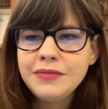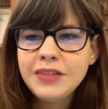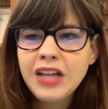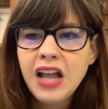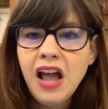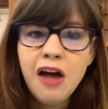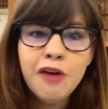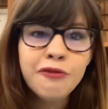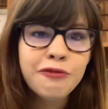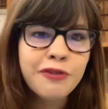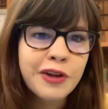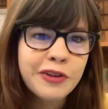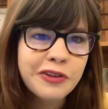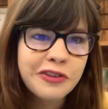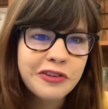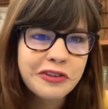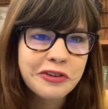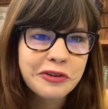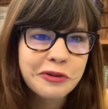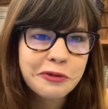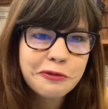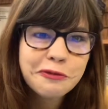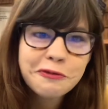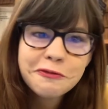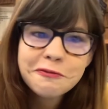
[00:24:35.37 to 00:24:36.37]

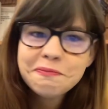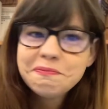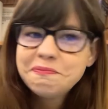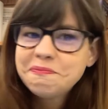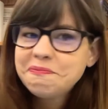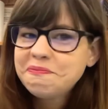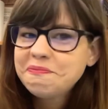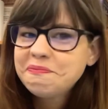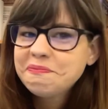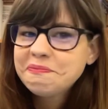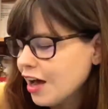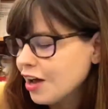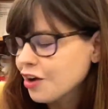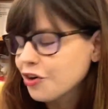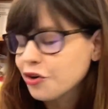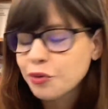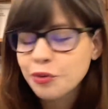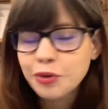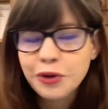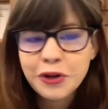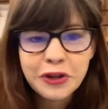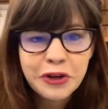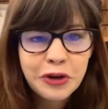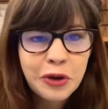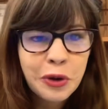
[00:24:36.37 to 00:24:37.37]
offensive. I don't
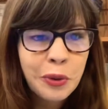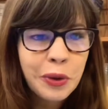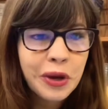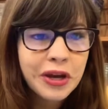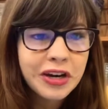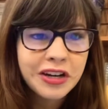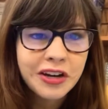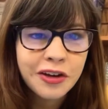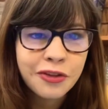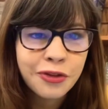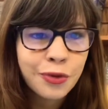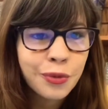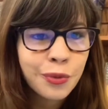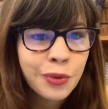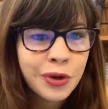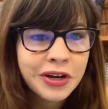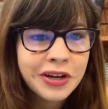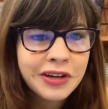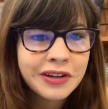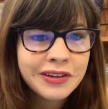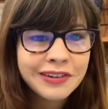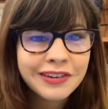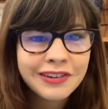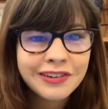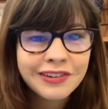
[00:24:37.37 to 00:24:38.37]
really know any other
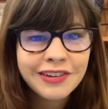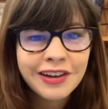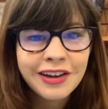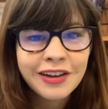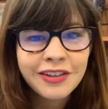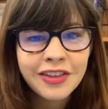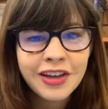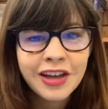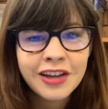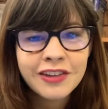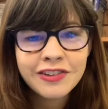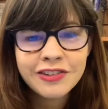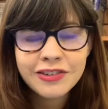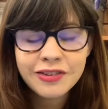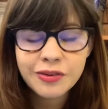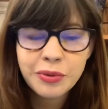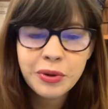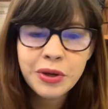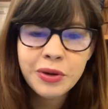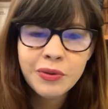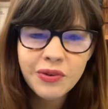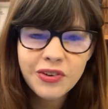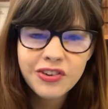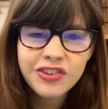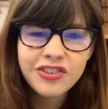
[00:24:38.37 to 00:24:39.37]
way to say that. So
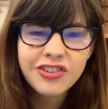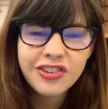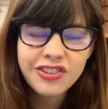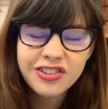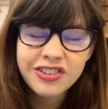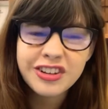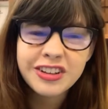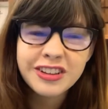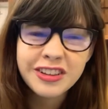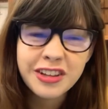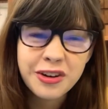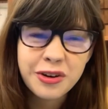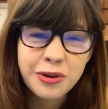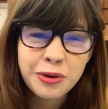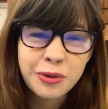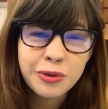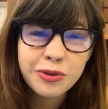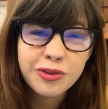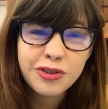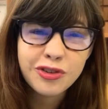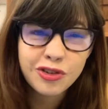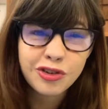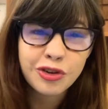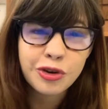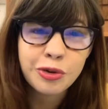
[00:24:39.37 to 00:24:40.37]
it was just a little
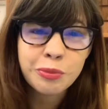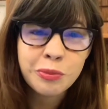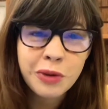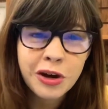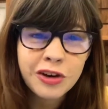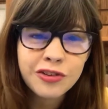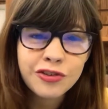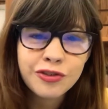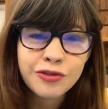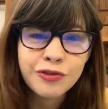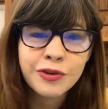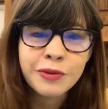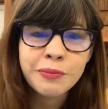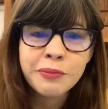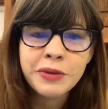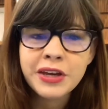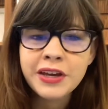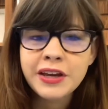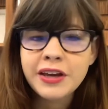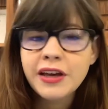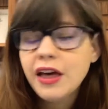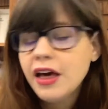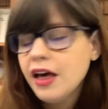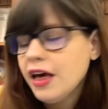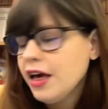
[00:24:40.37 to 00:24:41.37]
too much for
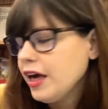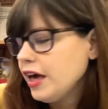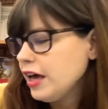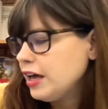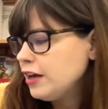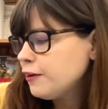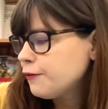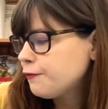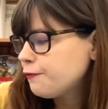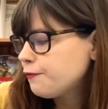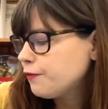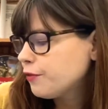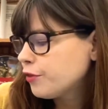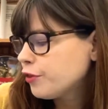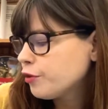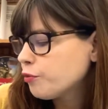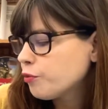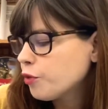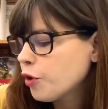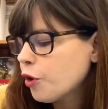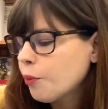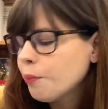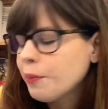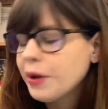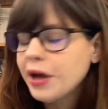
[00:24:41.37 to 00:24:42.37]
me. If the
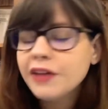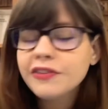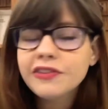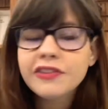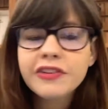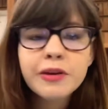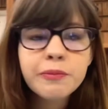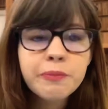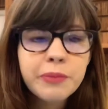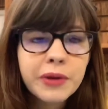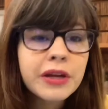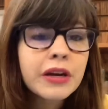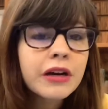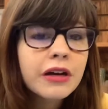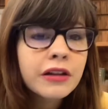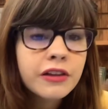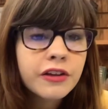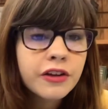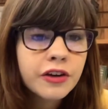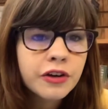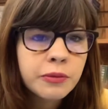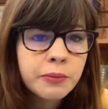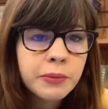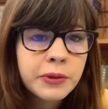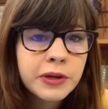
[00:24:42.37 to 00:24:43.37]
romance had been a
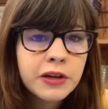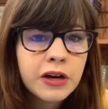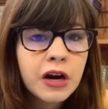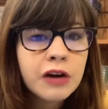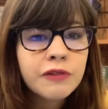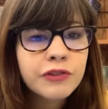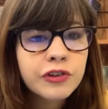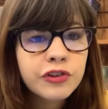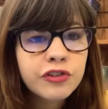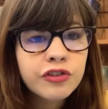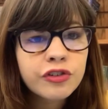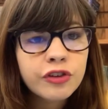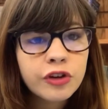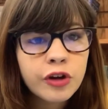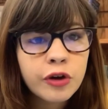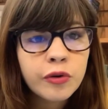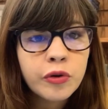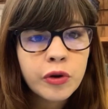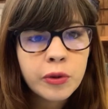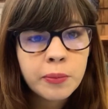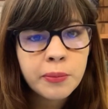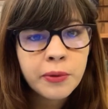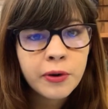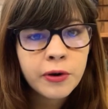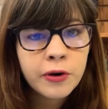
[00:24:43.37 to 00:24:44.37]
little bit of a
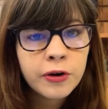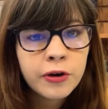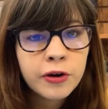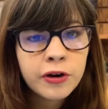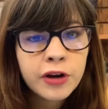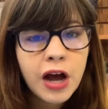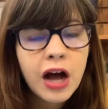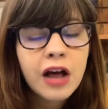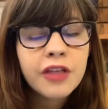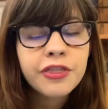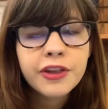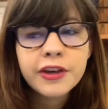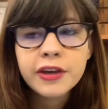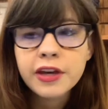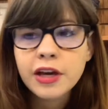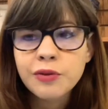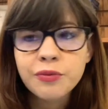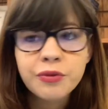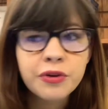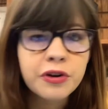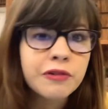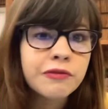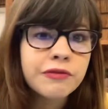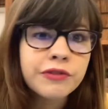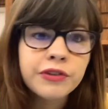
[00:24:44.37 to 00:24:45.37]
slower burn, I think I
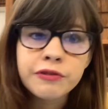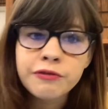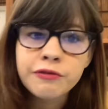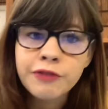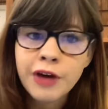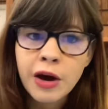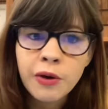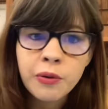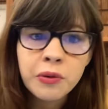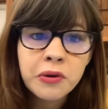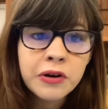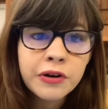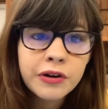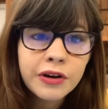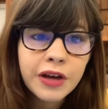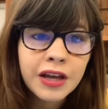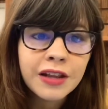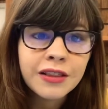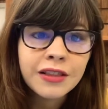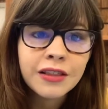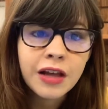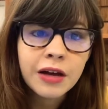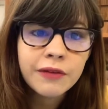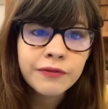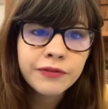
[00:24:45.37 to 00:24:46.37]
would have devoured
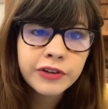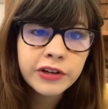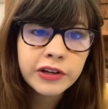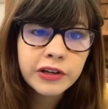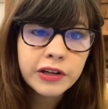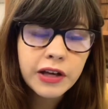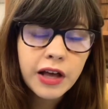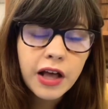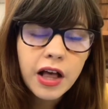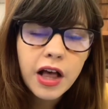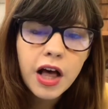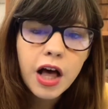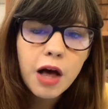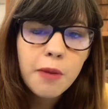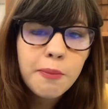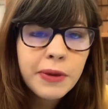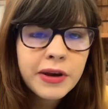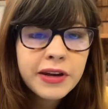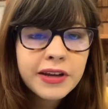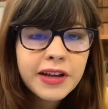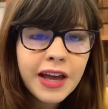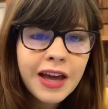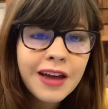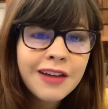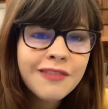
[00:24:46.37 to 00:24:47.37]
and loved it. But
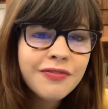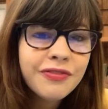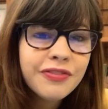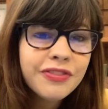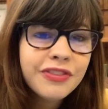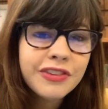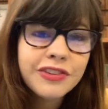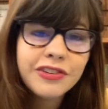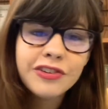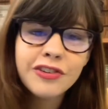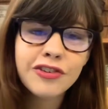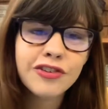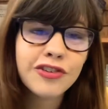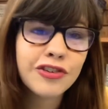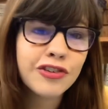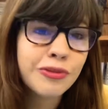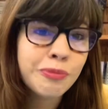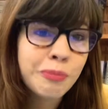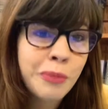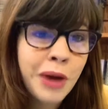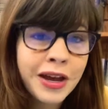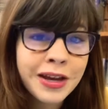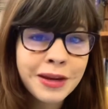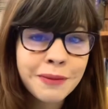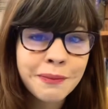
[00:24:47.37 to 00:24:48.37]
again, this is just
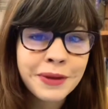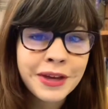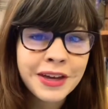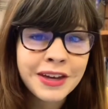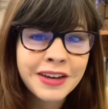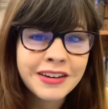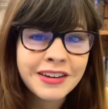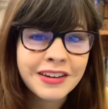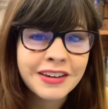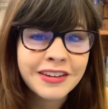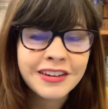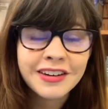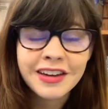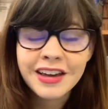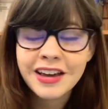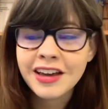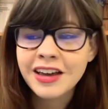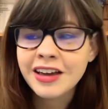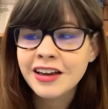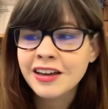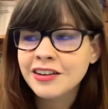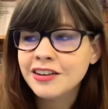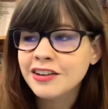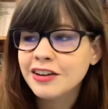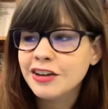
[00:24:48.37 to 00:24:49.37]
my opinion,
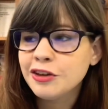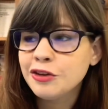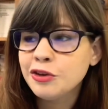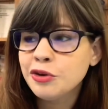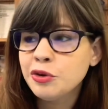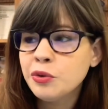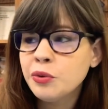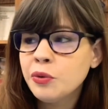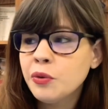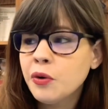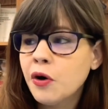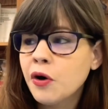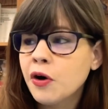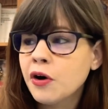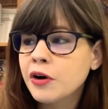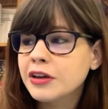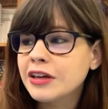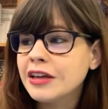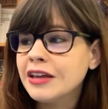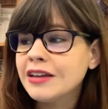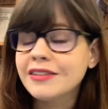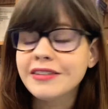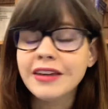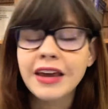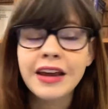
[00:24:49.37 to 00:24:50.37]
and you
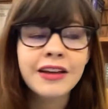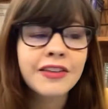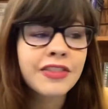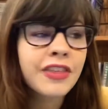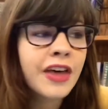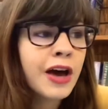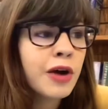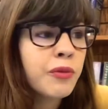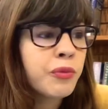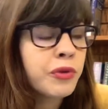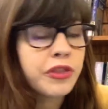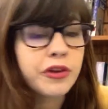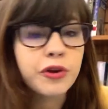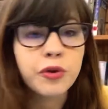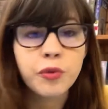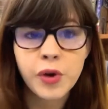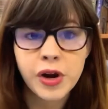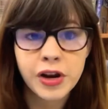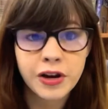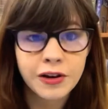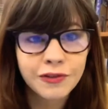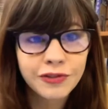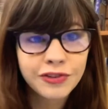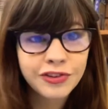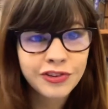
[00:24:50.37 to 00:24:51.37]
can take that with a
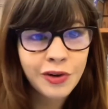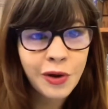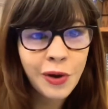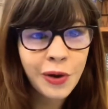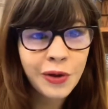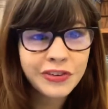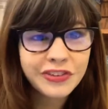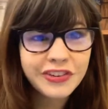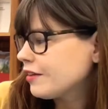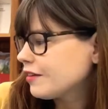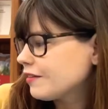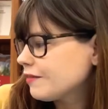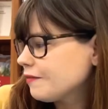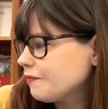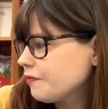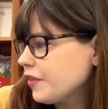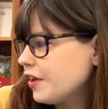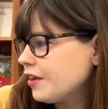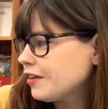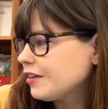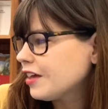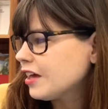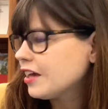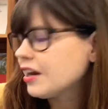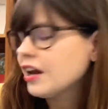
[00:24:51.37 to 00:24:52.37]
grain of salt.
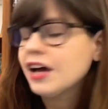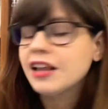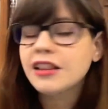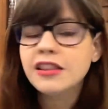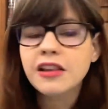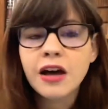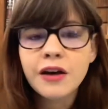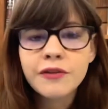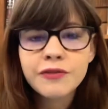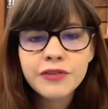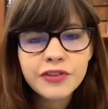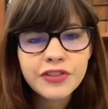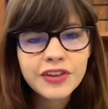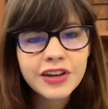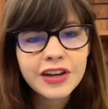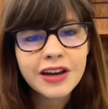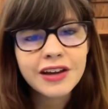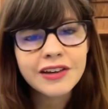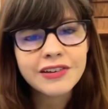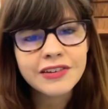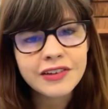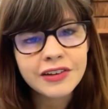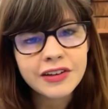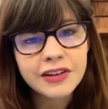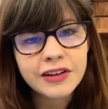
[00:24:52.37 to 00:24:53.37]
Again, I loved the
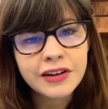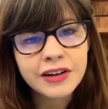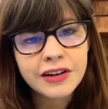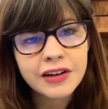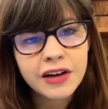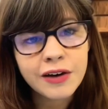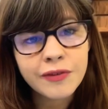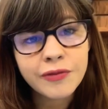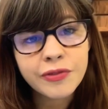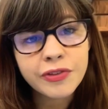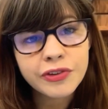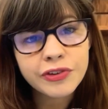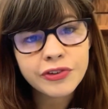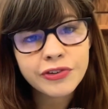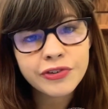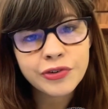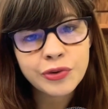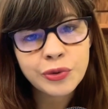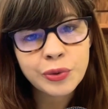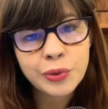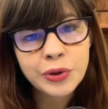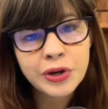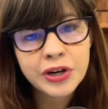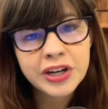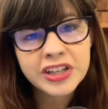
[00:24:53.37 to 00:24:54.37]
idea of the
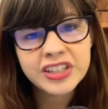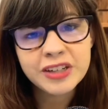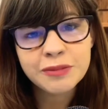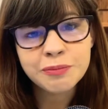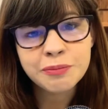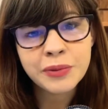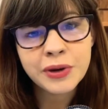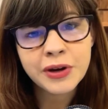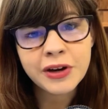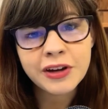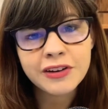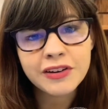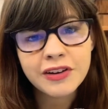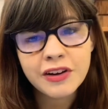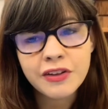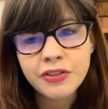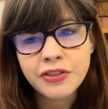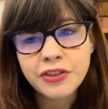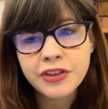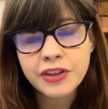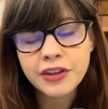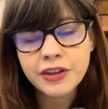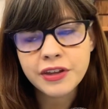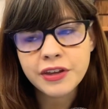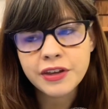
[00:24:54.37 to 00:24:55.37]
story, but
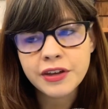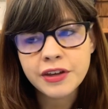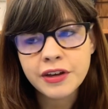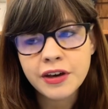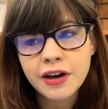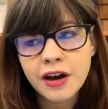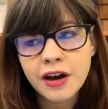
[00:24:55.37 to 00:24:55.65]
the